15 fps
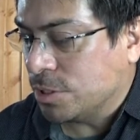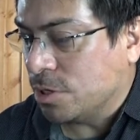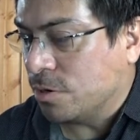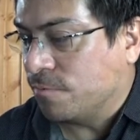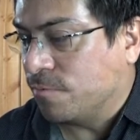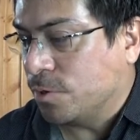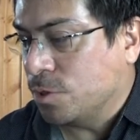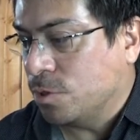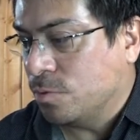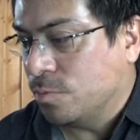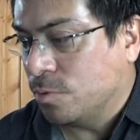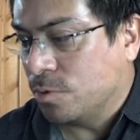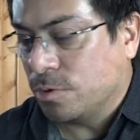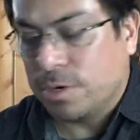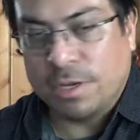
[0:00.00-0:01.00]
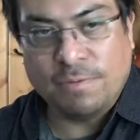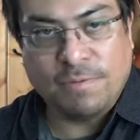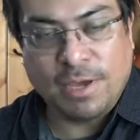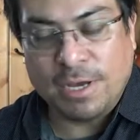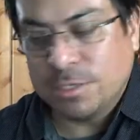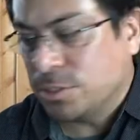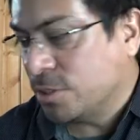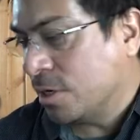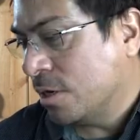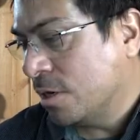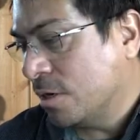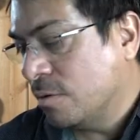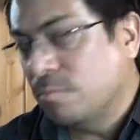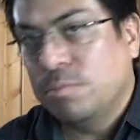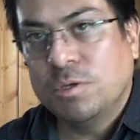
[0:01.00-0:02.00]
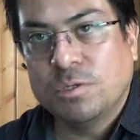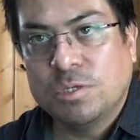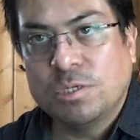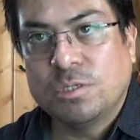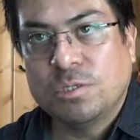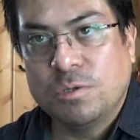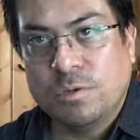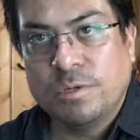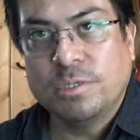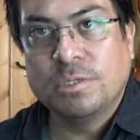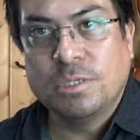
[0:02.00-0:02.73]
You know, for you more advanced music students,